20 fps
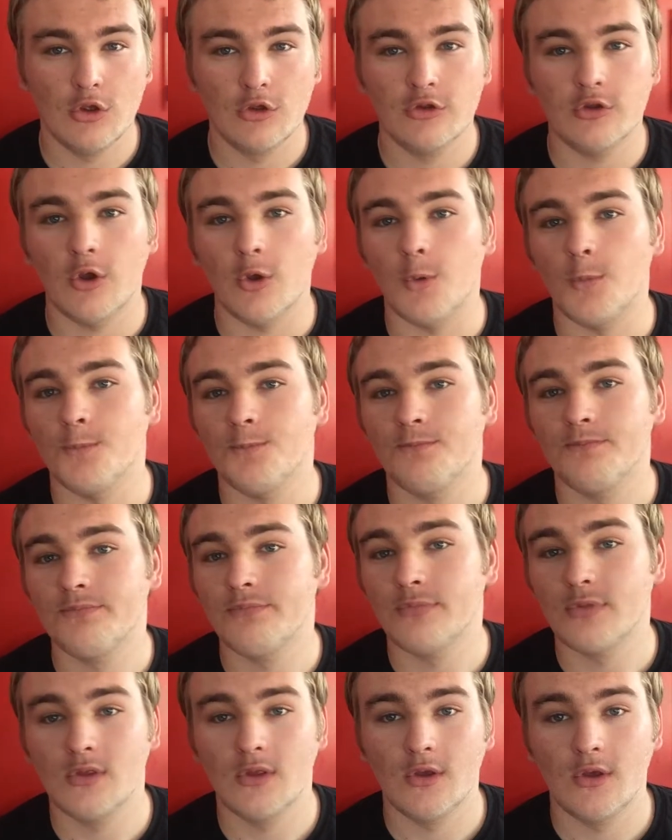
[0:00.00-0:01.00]
So,
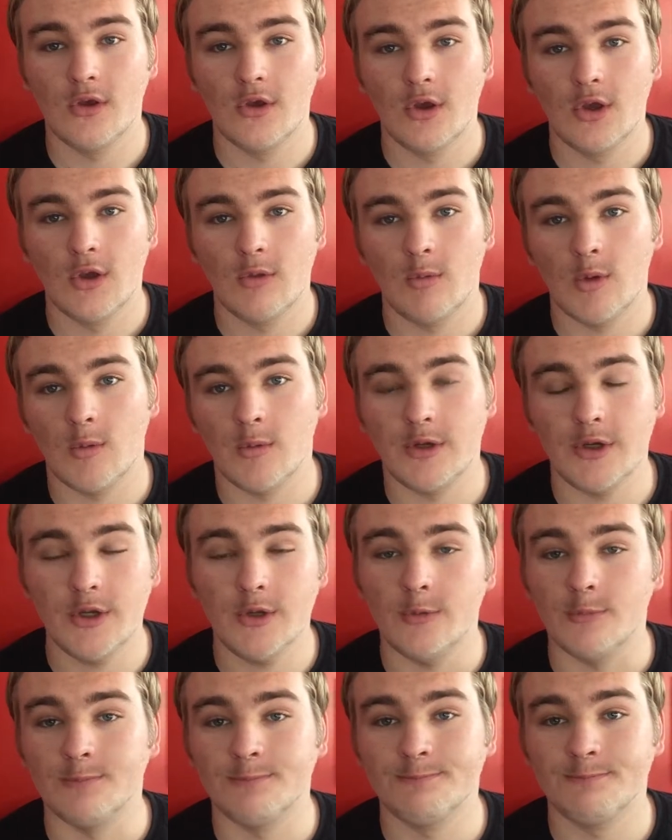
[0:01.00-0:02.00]
what we
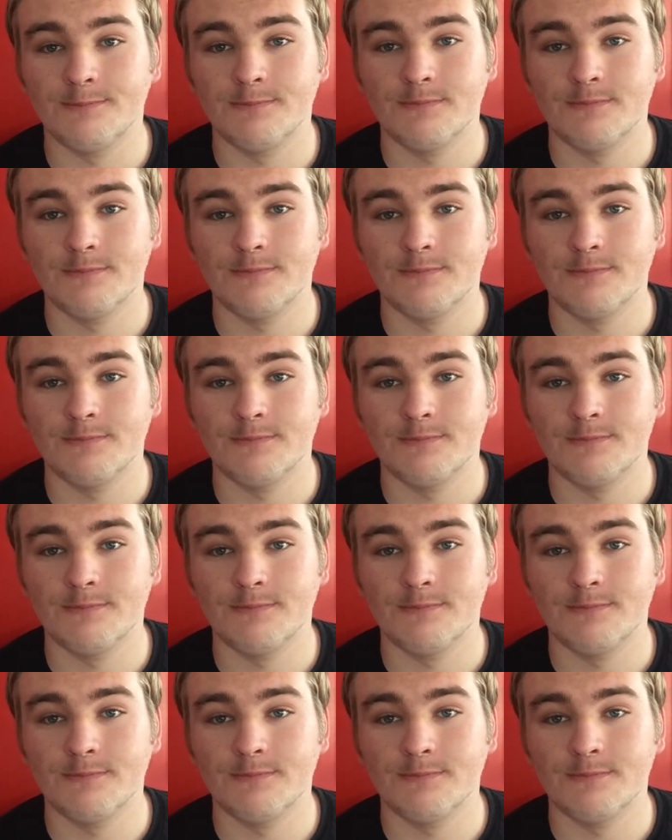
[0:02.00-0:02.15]
do,